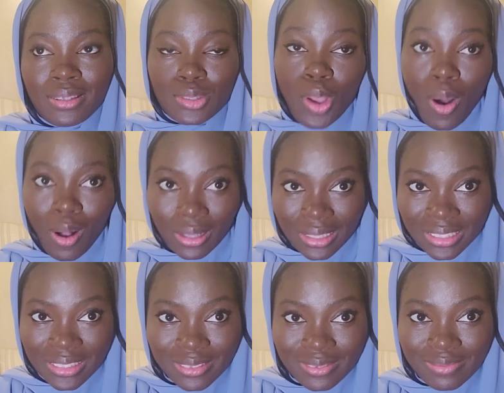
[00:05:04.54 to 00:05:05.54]

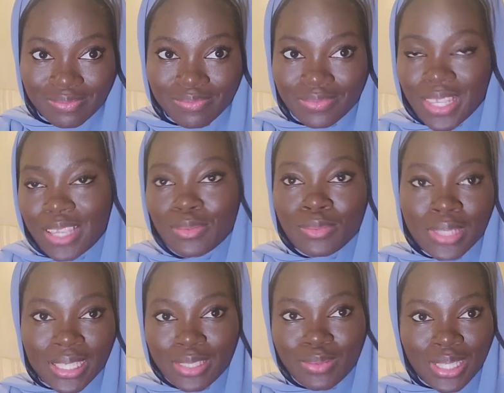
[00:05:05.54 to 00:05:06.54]
tall, like,
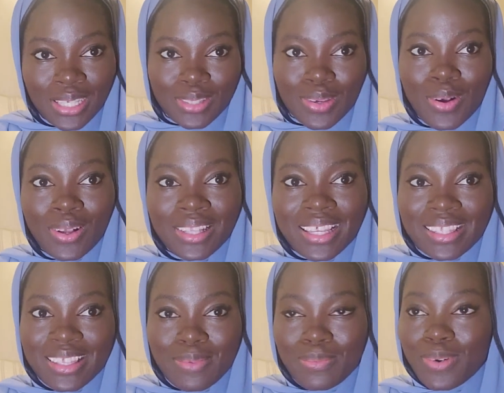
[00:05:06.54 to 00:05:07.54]
really, really tall,
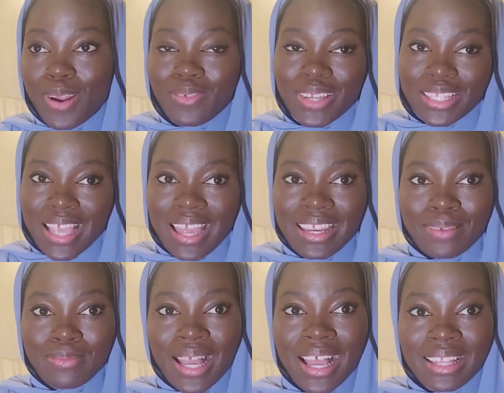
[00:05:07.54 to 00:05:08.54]
like the Prophet
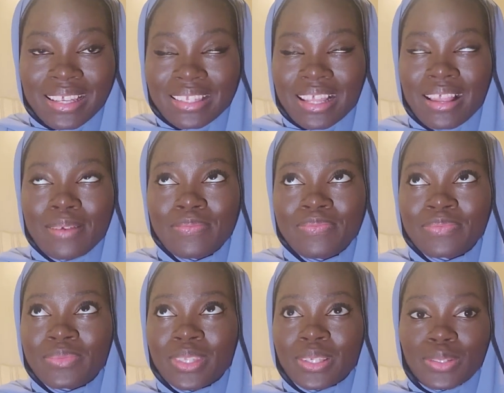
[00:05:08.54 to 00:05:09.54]
Adam, alayhi salam.
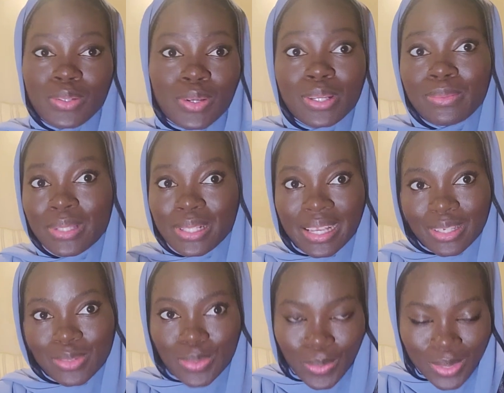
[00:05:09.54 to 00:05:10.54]
You're going to be,
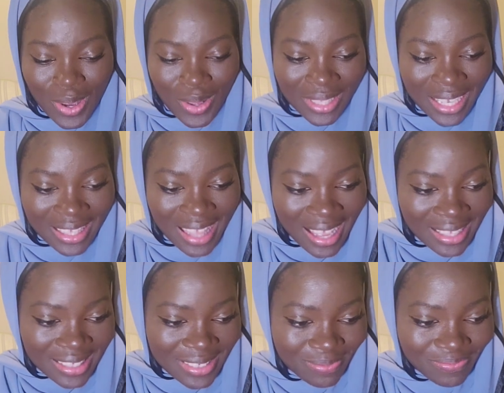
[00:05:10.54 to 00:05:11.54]
like, so tall like
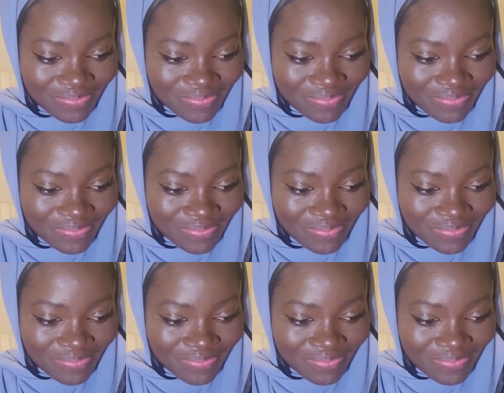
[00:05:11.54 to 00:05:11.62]
that.